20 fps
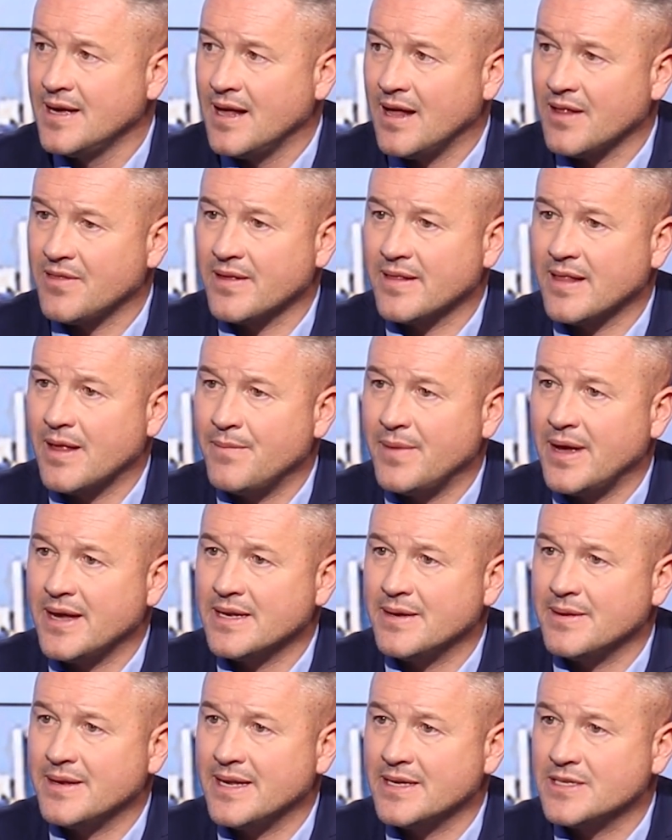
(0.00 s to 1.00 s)
I think there may
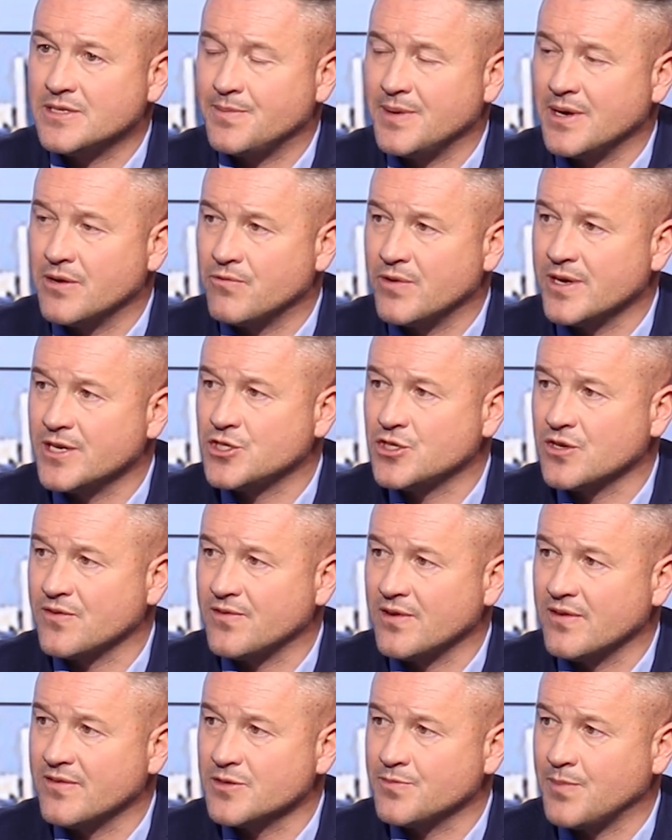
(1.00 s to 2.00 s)
need to be a
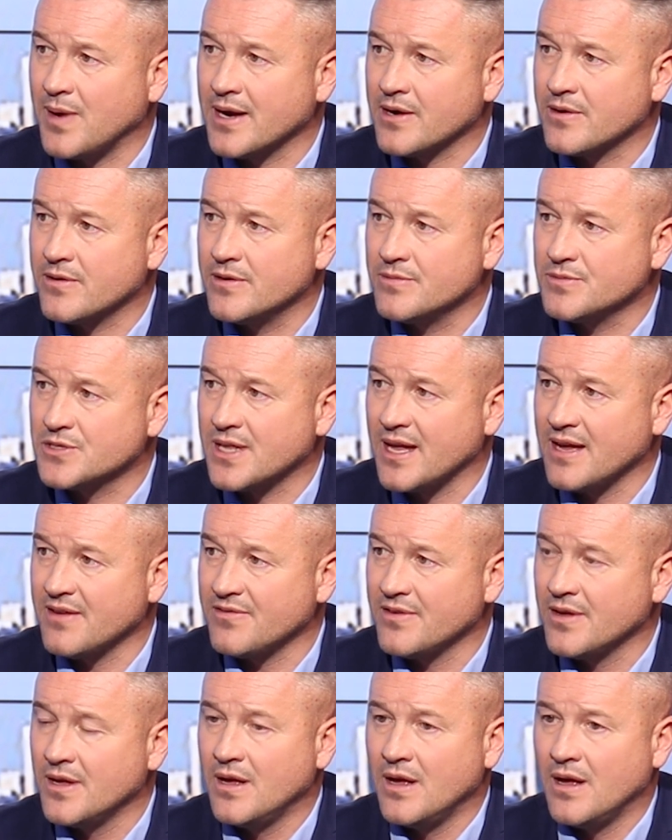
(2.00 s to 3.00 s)
reshuffle of his backroom
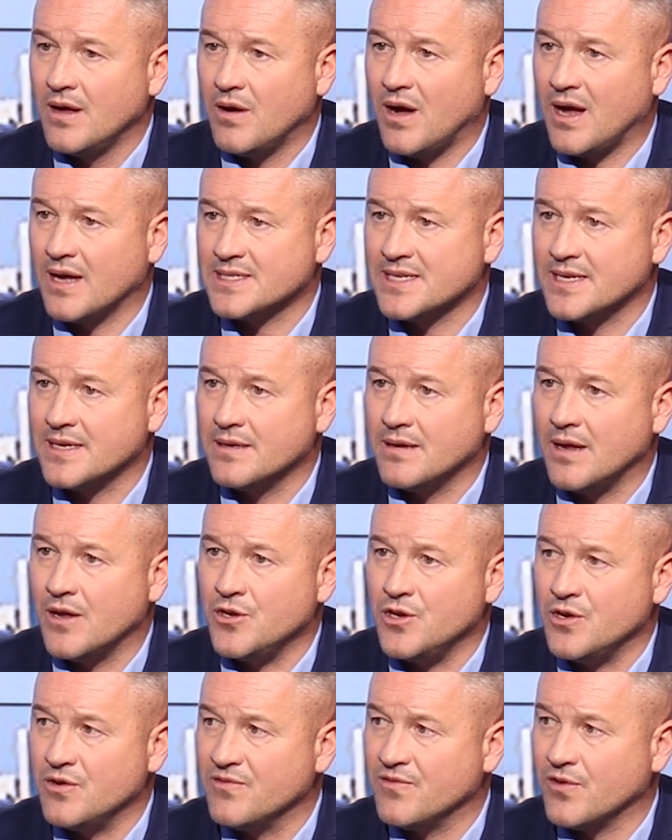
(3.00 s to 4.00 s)
staff, as in a
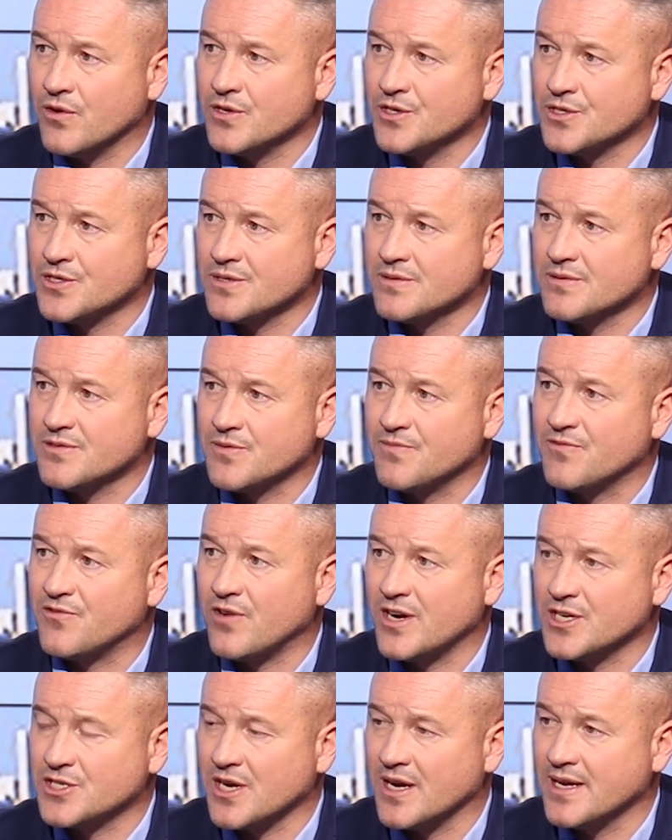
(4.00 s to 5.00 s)
new voice, some
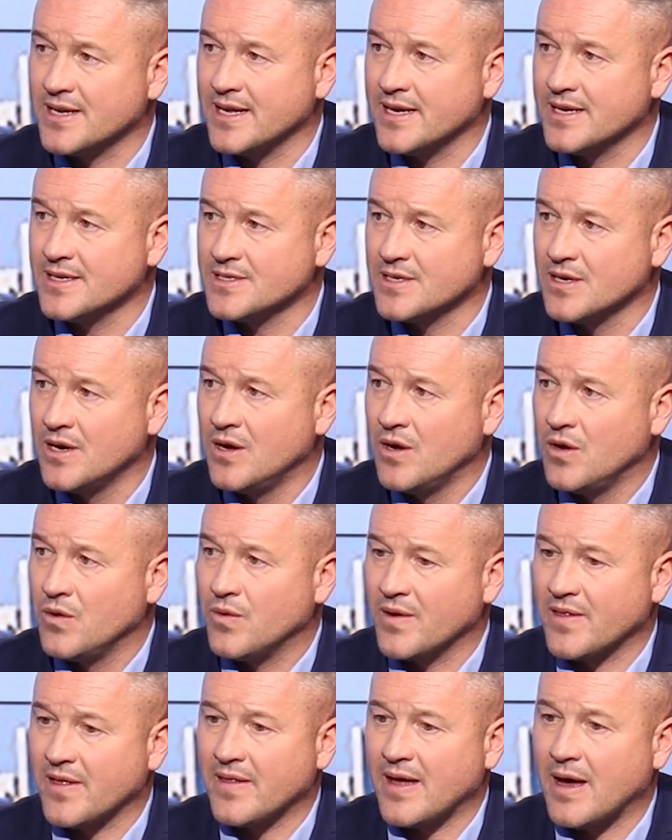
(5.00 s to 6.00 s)
fresh ideas,
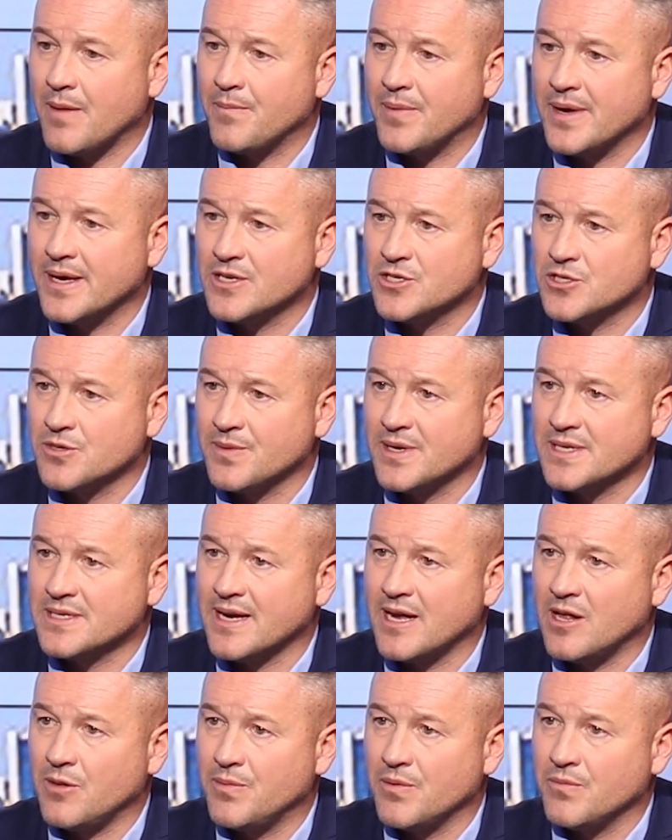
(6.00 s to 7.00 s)
whether that be somebody to
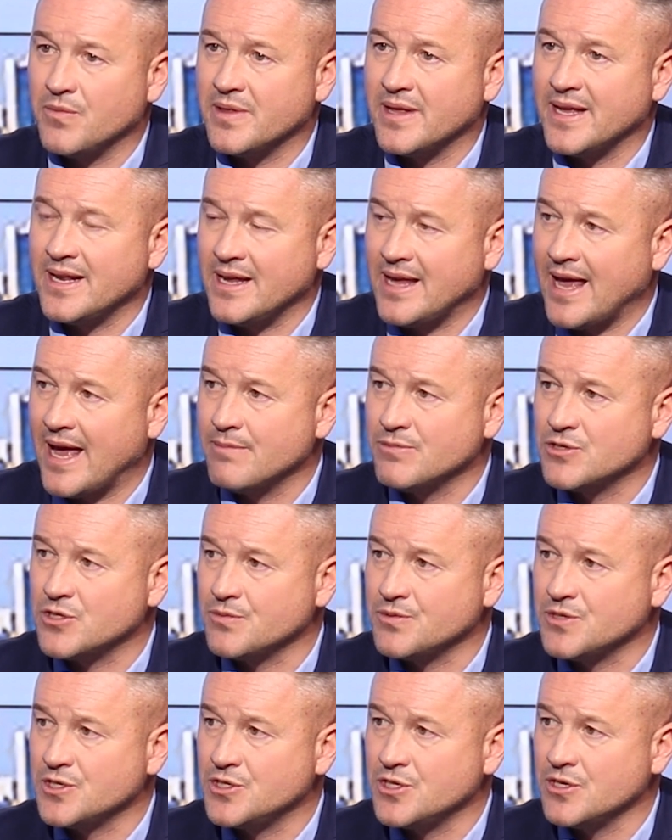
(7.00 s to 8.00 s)
help him with in-game
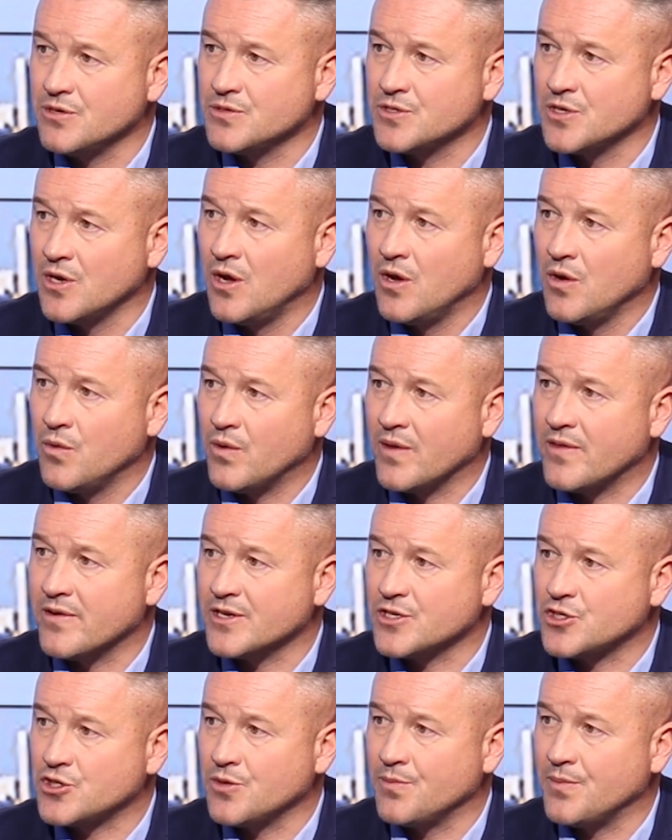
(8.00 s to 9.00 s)
substitutes, whether
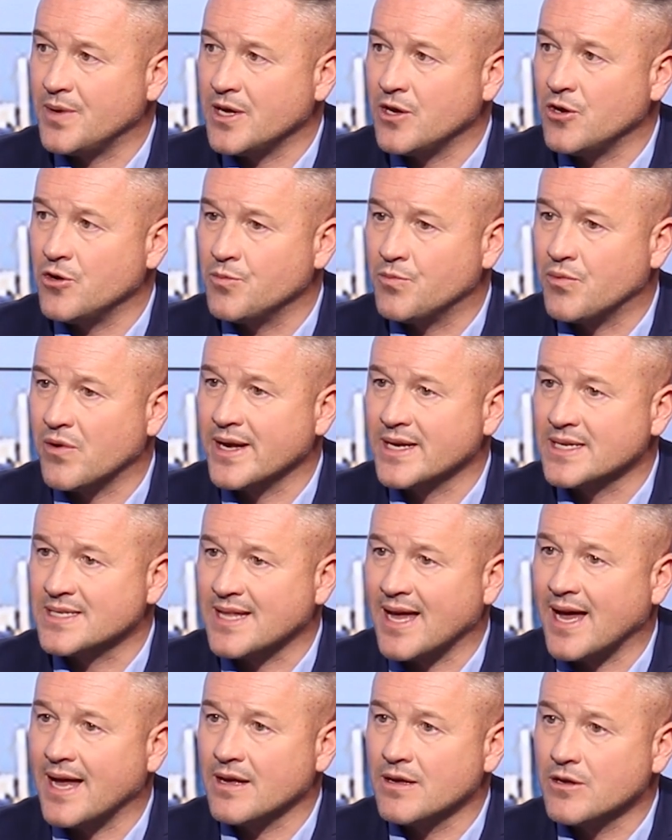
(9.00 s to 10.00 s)
it's somebody who brings
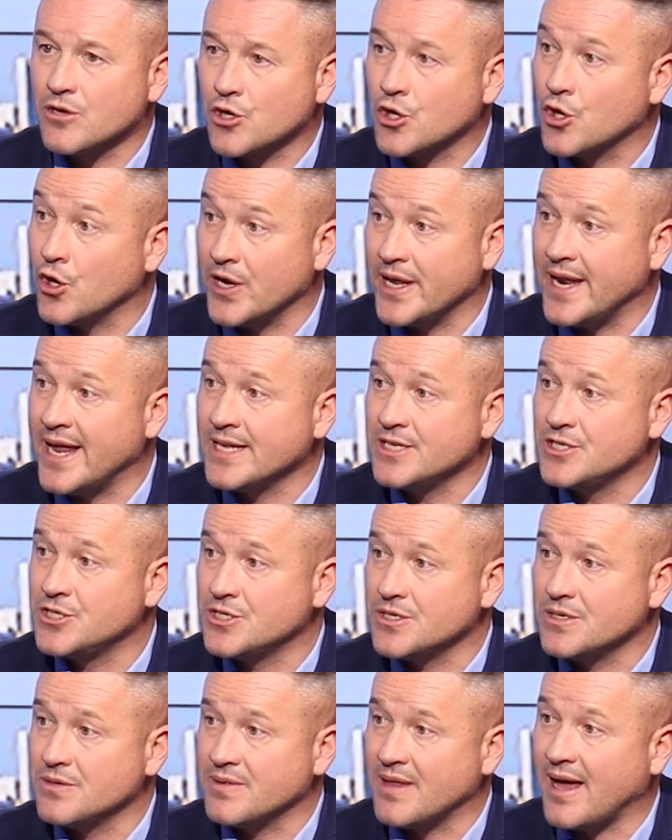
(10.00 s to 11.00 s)
that cutting
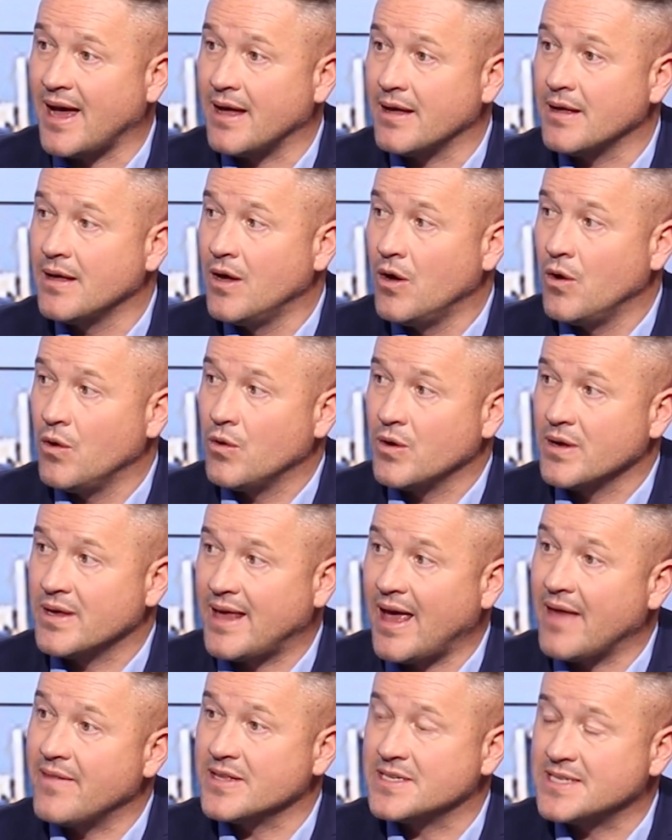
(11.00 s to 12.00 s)
edge, that
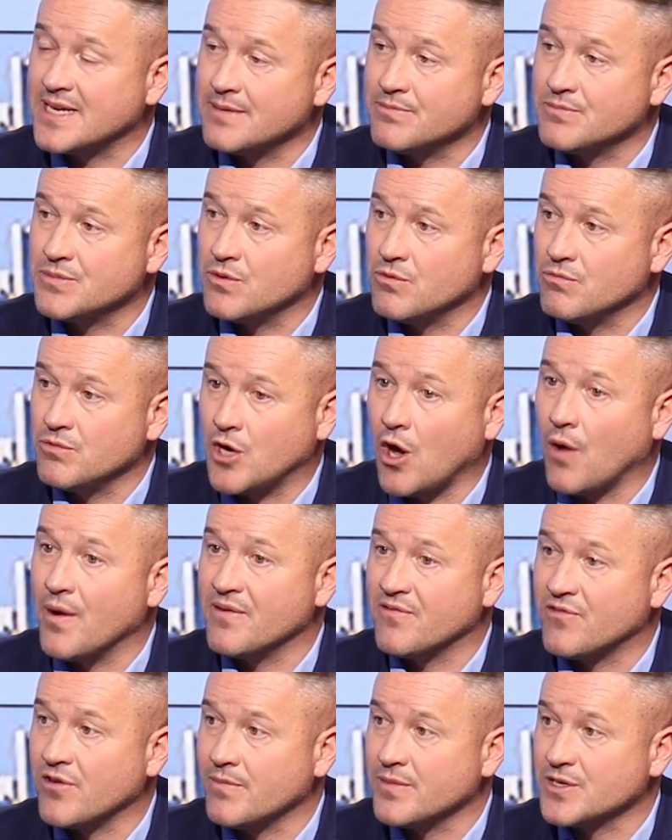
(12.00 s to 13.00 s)
get the team going
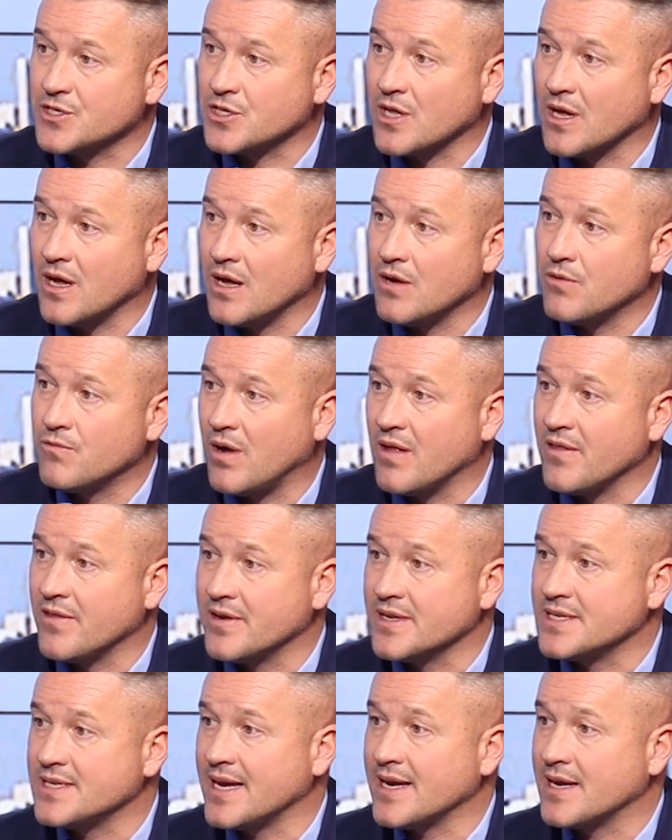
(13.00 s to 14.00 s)
from the start rather
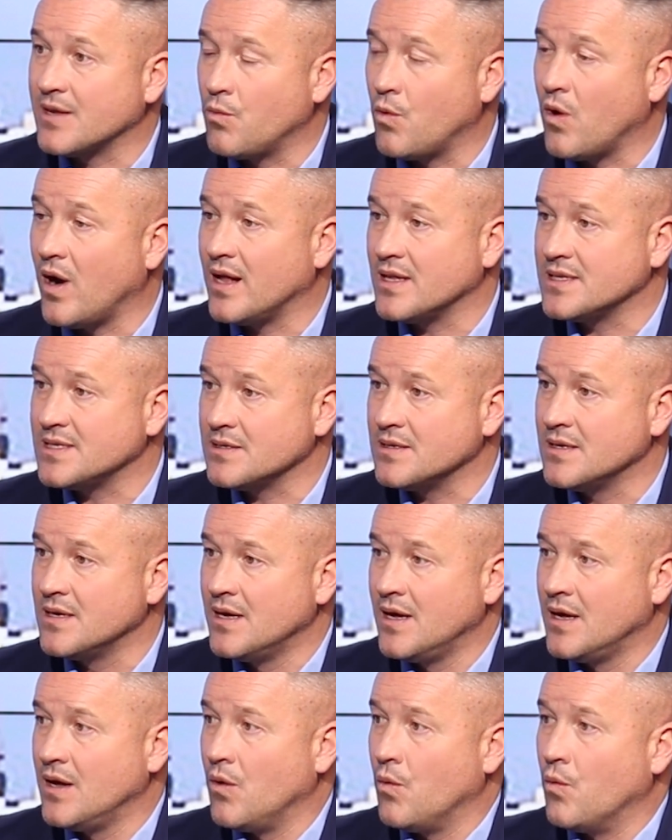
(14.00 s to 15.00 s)
than taking a while to
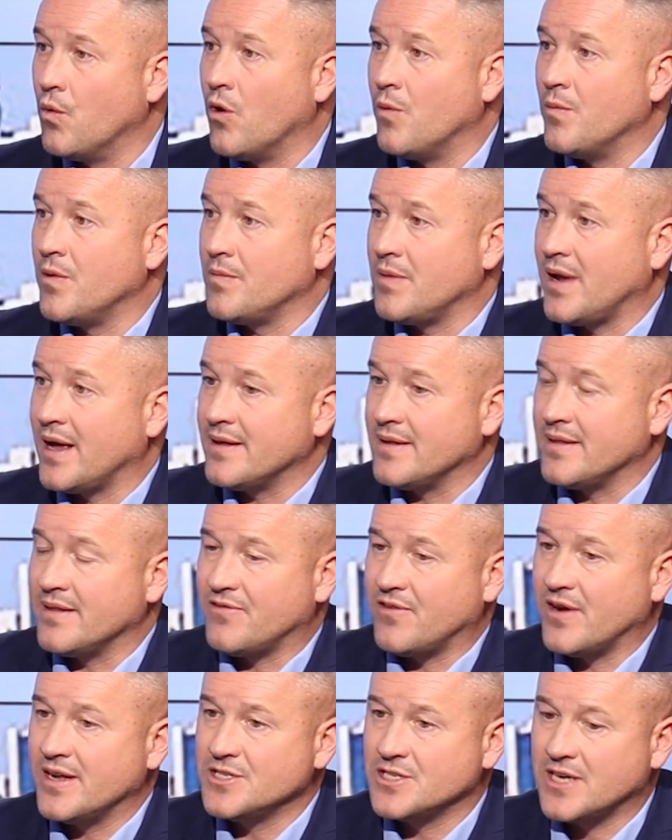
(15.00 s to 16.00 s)
warm up like in the
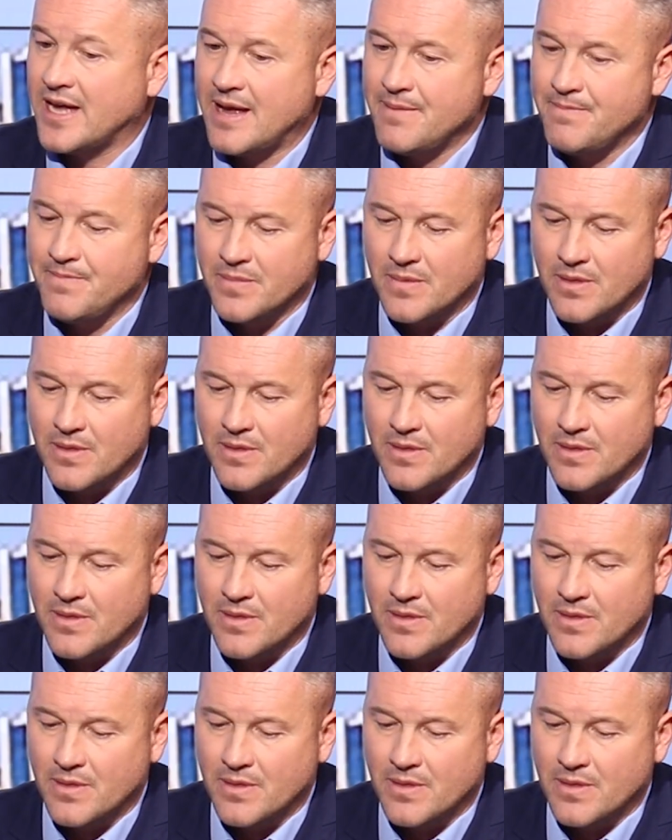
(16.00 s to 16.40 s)
French game.